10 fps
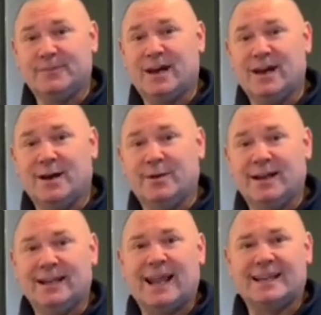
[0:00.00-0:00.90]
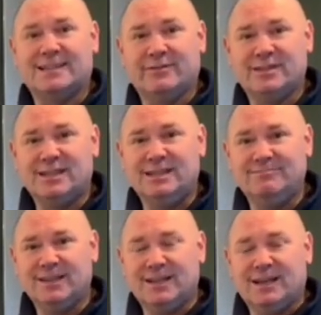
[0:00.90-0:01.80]
A little
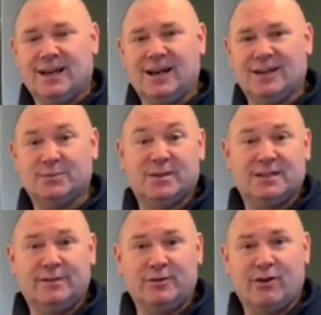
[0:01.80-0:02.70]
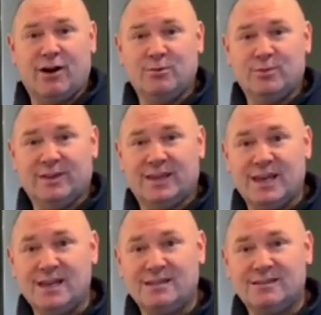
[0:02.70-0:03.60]
activity, especially if you're at home with the
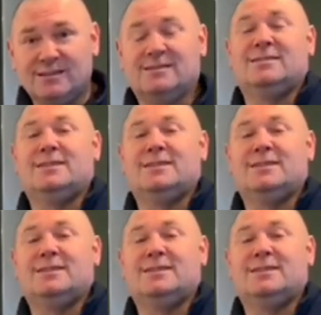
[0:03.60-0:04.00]
kids.